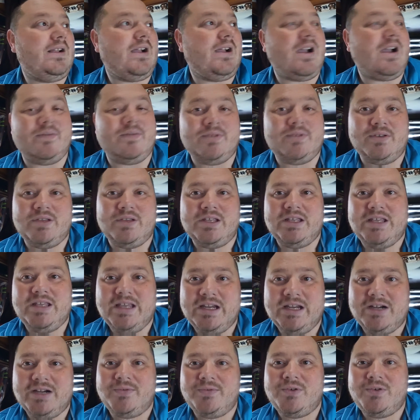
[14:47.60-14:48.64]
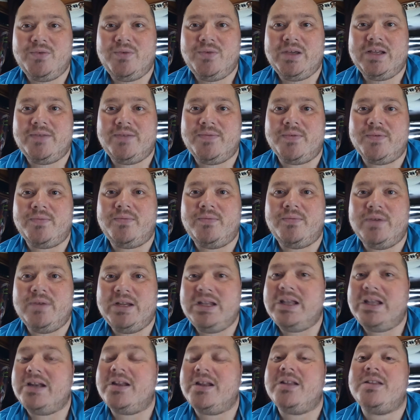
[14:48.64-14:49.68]
after a year of doing it for
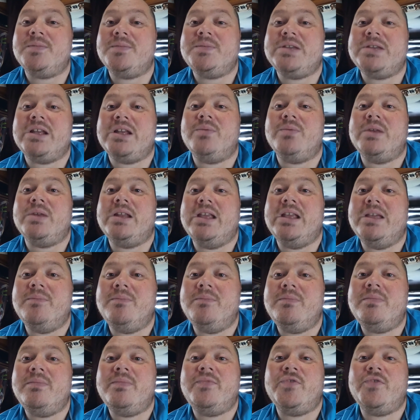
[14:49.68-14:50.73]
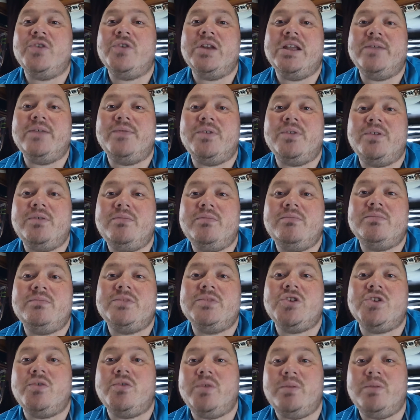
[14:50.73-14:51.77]
free, and not upset with him for never
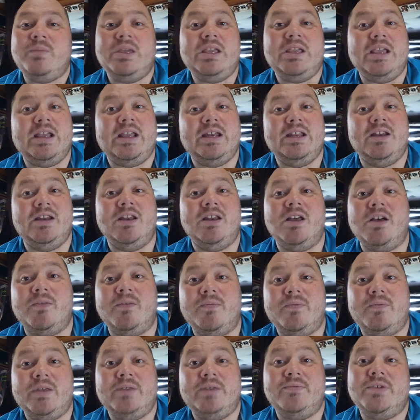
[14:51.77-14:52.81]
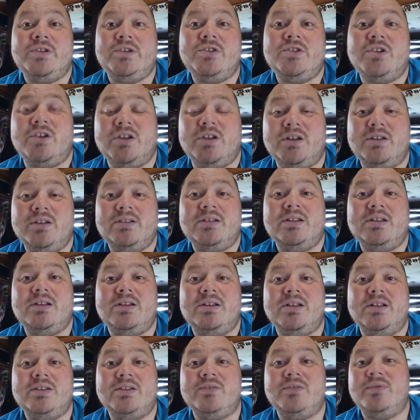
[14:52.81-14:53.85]
showing me any love in return
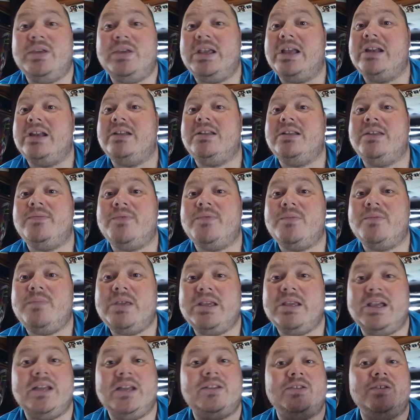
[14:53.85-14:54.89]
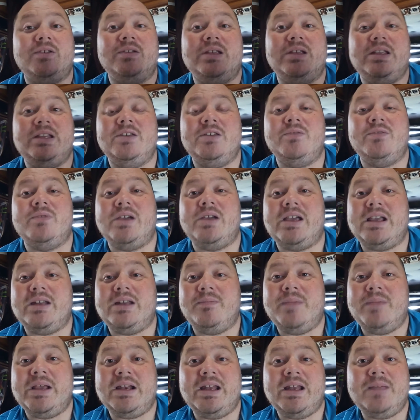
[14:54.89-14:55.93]
and not doing anything for me? I thought he knew I had
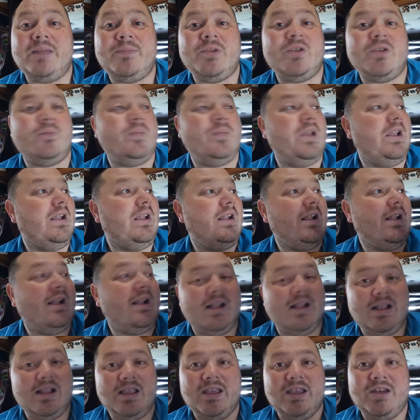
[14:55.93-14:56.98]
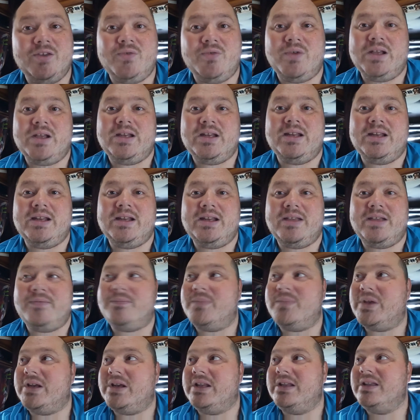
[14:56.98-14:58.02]
a bad laptop. He knew I didn't have
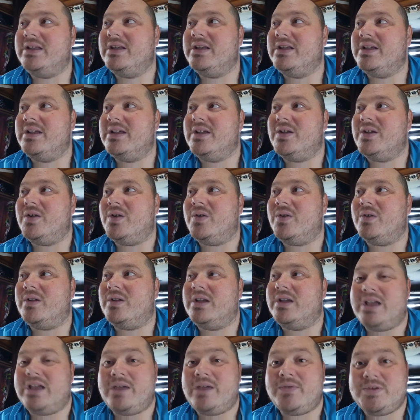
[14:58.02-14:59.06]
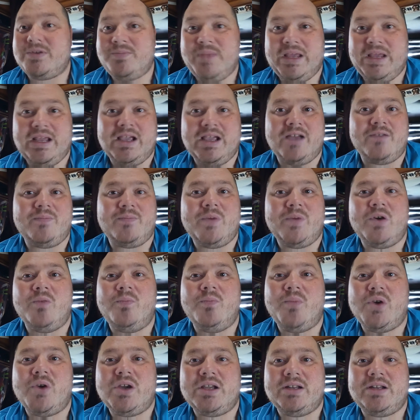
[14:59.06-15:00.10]
money. I was paying out my own
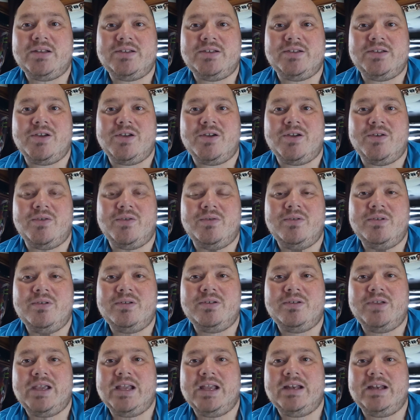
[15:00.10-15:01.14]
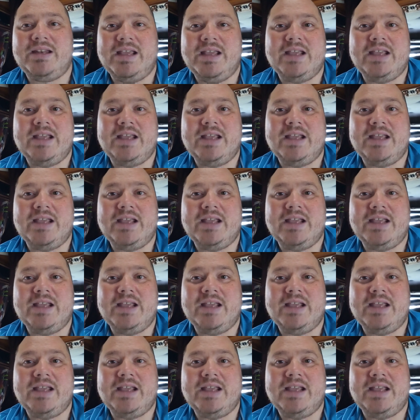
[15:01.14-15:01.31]
pocket to go to get